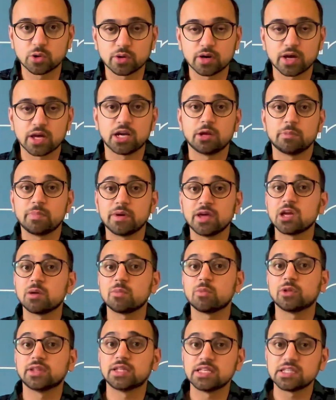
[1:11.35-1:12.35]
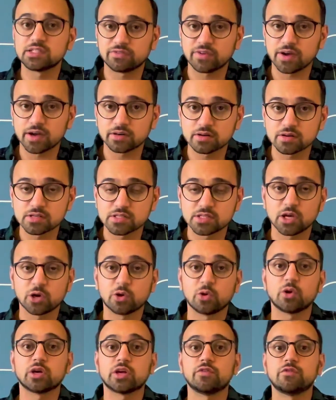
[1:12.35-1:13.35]
and depending on these factors, they're going to
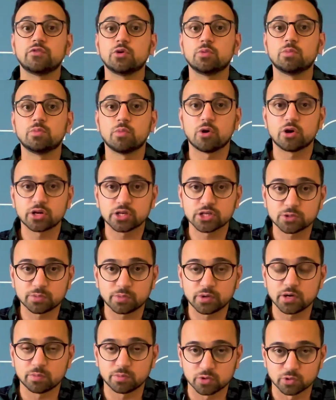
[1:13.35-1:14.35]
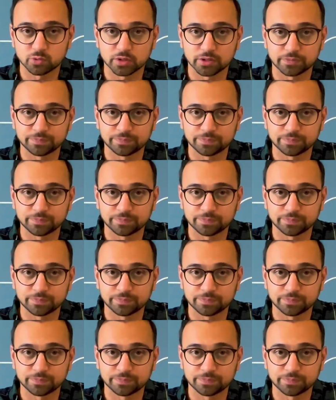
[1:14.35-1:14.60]
give you mortgage pre-approval.